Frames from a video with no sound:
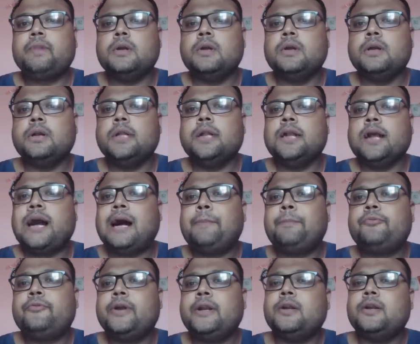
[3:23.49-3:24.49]
the
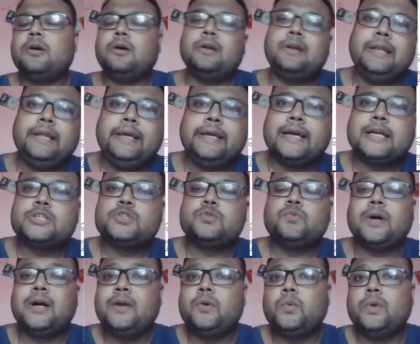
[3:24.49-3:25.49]
uptrend on
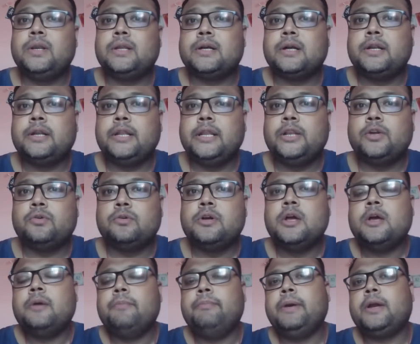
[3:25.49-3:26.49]
DXY will continue,
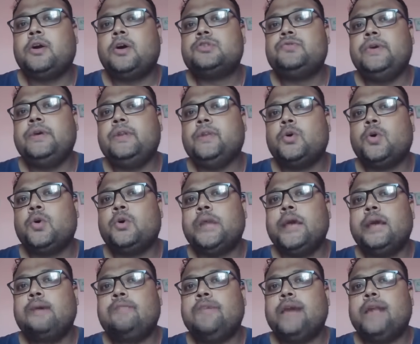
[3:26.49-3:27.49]
because we don't
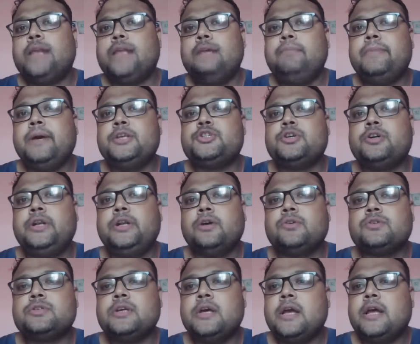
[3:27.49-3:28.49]
have any major
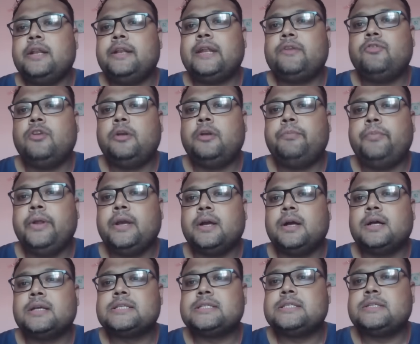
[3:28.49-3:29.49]
news that will bring
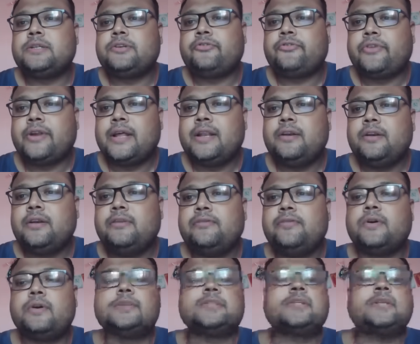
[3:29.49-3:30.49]
us trend
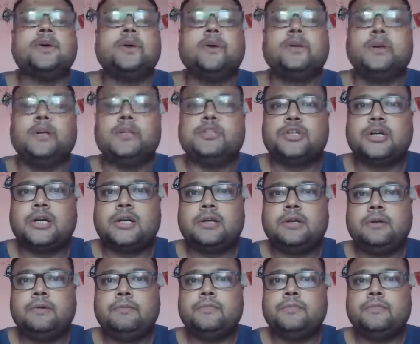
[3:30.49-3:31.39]
reversal on the chart.